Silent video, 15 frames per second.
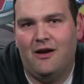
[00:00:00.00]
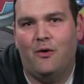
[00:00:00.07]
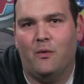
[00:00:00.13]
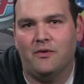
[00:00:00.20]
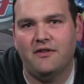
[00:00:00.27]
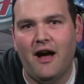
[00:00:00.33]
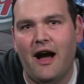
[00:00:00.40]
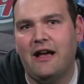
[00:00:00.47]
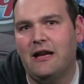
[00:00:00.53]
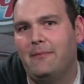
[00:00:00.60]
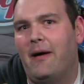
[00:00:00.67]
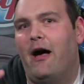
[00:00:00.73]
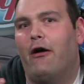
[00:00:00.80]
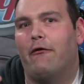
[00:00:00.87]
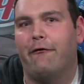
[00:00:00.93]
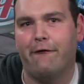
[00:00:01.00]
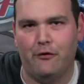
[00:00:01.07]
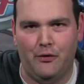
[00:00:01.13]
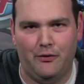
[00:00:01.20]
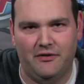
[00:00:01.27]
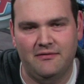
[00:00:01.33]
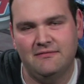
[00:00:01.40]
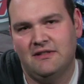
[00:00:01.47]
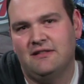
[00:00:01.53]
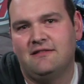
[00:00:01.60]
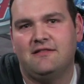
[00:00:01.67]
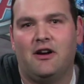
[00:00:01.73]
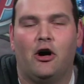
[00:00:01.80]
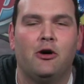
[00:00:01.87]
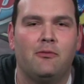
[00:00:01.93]
We're talking about fruit.
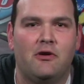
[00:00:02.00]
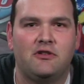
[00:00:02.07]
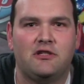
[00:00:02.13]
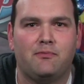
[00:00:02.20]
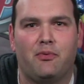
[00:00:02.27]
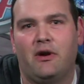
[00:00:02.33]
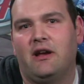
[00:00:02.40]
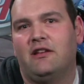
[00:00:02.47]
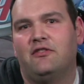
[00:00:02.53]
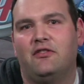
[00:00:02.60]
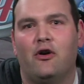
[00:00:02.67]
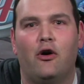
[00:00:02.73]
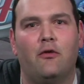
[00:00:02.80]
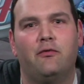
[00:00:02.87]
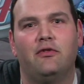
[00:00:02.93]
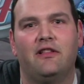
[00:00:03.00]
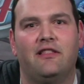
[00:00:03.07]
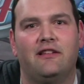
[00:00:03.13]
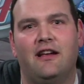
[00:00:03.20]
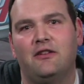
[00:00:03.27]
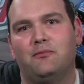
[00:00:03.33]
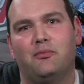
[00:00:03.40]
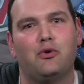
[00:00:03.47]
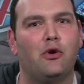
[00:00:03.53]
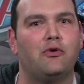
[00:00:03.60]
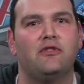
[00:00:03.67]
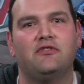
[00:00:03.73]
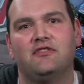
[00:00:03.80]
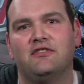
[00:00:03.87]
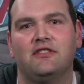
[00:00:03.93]
It's almost spring, so hopefully the nice
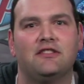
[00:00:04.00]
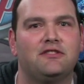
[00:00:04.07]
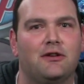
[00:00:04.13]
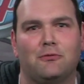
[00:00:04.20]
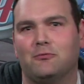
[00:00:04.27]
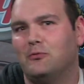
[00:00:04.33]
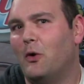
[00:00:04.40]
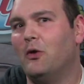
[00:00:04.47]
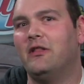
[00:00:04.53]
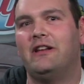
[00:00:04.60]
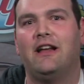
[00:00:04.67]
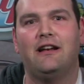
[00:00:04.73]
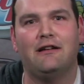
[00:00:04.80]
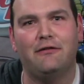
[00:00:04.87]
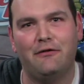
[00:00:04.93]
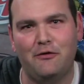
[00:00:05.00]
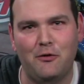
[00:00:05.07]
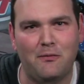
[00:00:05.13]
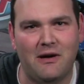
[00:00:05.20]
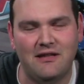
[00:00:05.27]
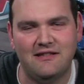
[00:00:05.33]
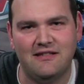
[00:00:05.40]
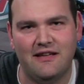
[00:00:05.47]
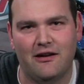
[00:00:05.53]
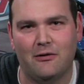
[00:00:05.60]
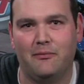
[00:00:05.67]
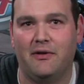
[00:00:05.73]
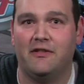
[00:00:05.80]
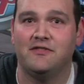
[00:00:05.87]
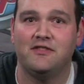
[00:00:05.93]
produce is going to start rolling in a few months here,
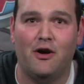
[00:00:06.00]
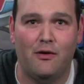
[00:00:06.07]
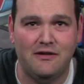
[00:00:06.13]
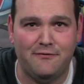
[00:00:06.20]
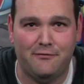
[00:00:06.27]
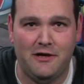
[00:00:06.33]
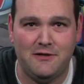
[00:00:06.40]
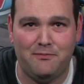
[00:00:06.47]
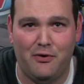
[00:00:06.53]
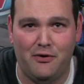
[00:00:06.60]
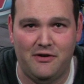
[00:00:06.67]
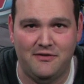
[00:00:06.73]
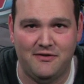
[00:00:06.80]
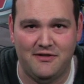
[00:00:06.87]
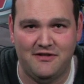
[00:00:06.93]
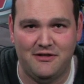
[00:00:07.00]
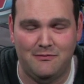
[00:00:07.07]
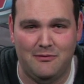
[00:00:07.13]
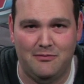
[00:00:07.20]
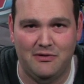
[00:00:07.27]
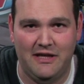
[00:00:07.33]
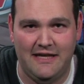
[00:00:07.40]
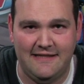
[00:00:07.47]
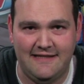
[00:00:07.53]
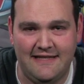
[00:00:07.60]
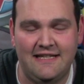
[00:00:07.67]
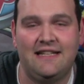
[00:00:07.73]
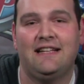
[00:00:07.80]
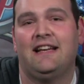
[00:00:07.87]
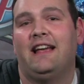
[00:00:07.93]
but there's always fresh produce in Zuma Blitz,
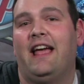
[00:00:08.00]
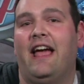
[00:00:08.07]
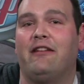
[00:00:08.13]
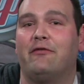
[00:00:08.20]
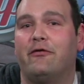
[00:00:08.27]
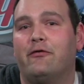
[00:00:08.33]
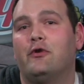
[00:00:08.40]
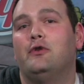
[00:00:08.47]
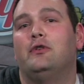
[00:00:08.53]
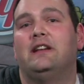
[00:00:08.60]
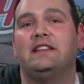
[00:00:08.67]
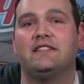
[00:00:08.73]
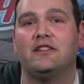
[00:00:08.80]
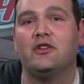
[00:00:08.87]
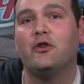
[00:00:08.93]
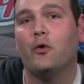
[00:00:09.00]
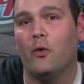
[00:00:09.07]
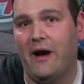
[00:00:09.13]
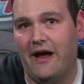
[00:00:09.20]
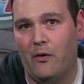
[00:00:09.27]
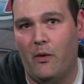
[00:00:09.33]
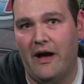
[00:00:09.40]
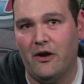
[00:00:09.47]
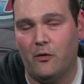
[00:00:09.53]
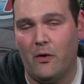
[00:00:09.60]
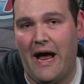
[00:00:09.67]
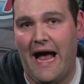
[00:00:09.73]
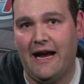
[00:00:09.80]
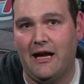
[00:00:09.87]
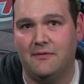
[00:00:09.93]
and fruit is a great way to
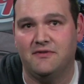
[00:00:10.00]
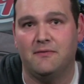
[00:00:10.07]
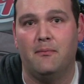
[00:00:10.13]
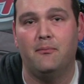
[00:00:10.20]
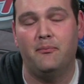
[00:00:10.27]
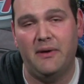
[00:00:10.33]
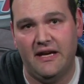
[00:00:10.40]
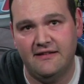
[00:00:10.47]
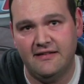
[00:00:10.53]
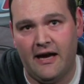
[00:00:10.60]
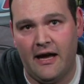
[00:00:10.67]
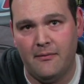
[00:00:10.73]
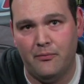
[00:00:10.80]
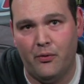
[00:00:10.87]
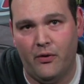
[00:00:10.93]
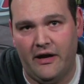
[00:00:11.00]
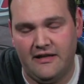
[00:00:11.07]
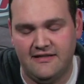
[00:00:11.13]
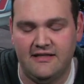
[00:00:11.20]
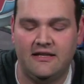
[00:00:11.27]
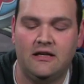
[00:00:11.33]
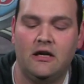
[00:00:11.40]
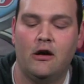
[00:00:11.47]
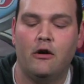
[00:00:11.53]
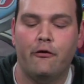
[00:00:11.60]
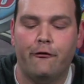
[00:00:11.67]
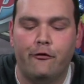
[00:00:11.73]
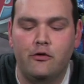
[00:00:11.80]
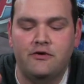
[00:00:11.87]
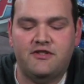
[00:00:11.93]
rack up some big-time points.
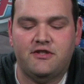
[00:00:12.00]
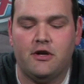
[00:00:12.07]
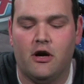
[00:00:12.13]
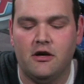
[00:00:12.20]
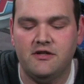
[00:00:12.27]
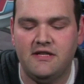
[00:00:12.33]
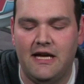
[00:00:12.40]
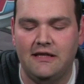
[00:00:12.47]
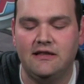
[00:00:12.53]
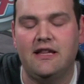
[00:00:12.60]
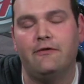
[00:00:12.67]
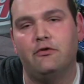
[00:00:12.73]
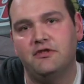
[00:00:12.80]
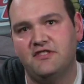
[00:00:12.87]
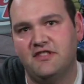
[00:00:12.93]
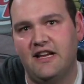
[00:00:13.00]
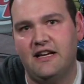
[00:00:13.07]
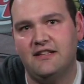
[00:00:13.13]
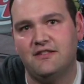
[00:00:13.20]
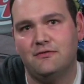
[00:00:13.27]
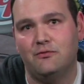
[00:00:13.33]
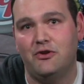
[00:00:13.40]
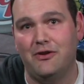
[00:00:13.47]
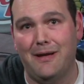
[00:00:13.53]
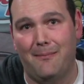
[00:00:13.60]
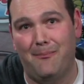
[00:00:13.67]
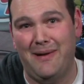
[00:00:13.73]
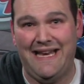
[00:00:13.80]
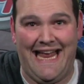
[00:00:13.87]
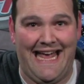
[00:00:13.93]
Fruit starts at level 6 when you
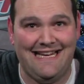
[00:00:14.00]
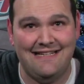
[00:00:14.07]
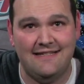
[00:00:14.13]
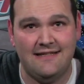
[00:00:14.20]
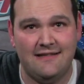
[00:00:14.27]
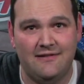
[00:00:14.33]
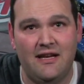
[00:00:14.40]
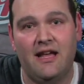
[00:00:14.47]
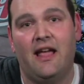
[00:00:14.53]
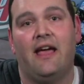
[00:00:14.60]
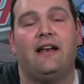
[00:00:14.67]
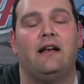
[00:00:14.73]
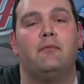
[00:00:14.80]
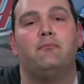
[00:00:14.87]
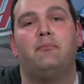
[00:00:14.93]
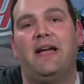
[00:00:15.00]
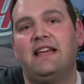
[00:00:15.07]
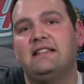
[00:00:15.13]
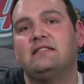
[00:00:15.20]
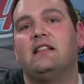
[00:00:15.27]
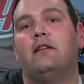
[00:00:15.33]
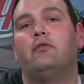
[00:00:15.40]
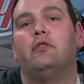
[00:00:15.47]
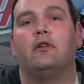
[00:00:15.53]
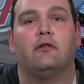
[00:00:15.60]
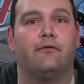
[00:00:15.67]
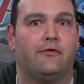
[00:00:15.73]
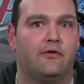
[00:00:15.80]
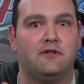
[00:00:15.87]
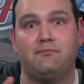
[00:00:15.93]
get bananas, and at a base level, your
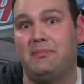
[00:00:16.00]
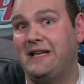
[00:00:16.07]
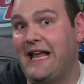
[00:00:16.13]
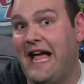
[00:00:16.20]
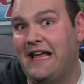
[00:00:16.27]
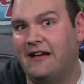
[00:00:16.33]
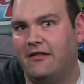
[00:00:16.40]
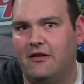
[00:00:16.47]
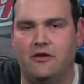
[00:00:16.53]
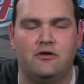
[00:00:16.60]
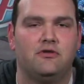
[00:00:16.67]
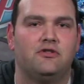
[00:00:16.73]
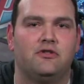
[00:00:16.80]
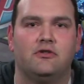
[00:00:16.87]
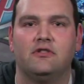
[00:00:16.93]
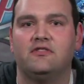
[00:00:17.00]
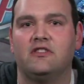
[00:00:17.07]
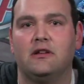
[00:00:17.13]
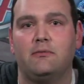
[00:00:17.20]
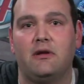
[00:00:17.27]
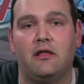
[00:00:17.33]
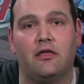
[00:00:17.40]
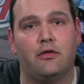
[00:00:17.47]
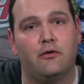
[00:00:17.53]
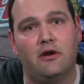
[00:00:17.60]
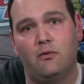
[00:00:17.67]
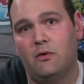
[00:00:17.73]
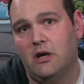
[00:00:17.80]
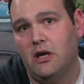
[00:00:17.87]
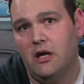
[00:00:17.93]
first banana that you shoot is going to be
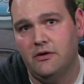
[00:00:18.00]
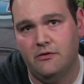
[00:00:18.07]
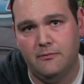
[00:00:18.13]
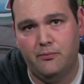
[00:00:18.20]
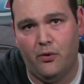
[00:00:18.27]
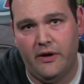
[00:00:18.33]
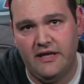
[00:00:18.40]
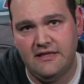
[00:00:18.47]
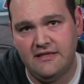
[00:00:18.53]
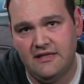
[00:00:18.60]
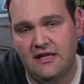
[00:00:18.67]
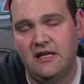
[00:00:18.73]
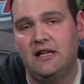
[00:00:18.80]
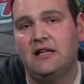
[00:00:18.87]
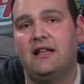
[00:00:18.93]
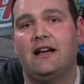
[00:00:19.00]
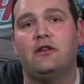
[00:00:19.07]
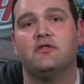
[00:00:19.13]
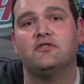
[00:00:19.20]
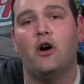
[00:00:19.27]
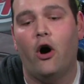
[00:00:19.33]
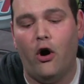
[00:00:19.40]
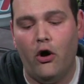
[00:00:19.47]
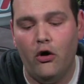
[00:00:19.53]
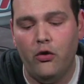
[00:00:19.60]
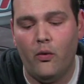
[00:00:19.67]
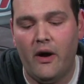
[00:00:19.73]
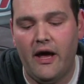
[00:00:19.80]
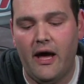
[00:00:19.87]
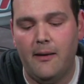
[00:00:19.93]
3,100 points. That goes all the
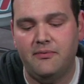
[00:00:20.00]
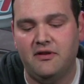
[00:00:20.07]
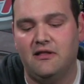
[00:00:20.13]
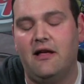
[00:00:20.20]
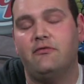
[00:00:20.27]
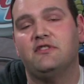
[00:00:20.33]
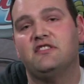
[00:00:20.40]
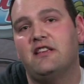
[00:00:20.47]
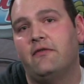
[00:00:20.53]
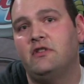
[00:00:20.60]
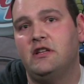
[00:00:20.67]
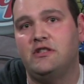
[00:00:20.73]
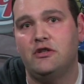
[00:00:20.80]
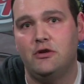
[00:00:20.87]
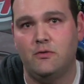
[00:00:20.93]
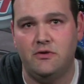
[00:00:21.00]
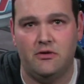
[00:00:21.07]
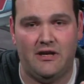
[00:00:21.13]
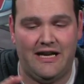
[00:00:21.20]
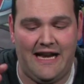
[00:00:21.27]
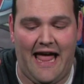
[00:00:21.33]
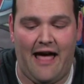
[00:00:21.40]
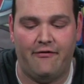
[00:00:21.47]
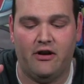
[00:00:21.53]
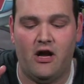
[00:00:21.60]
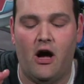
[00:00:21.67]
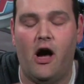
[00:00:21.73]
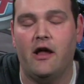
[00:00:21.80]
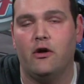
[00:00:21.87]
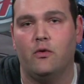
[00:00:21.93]
way up to level 72 when you'll get an
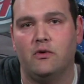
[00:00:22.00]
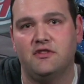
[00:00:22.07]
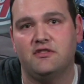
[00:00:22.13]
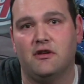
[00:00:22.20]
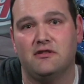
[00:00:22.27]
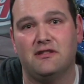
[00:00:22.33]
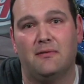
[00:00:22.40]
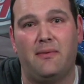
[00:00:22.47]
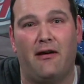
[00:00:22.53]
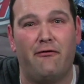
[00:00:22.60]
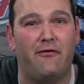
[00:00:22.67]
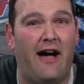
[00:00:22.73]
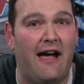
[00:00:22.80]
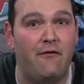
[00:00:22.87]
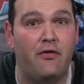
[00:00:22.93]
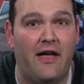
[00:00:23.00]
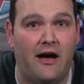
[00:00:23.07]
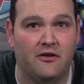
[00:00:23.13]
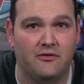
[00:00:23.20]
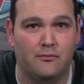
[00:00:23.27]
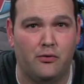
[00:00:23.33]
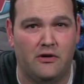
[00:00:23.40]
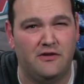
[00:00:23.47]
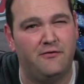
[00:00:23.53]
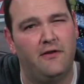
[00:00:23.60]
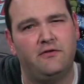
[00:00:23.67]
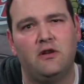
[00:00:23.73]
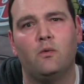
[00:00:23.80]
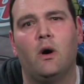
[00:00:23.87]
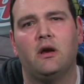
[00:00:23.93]
avocado, which starts at about 5,000 points,
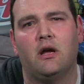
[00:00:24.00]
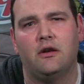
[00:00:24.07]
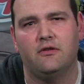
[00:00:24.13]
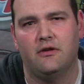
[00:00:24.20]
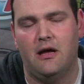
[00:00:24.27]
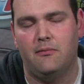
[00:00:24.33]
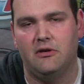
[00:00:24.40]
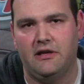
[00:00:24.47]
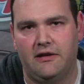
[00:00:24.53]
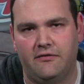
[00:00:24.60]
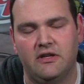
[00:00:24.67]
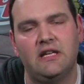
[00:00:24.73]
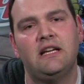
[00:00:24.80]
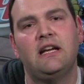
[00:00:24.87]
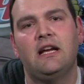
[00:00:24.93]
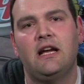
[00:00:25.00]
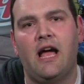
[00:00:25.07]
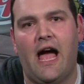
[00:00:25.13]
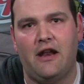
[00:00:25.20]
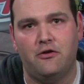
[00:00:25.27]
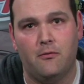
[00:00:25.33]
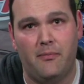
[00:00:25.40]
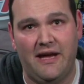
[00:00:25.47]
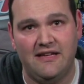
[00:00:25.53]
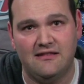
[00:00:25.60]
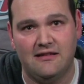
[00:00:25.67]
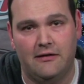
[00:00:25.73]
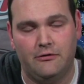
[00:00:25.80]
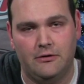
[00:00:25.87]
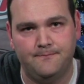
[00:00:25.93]
5,100 I believe, at your base
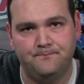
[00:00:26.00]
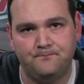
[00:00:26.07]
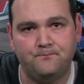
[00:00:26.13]
level.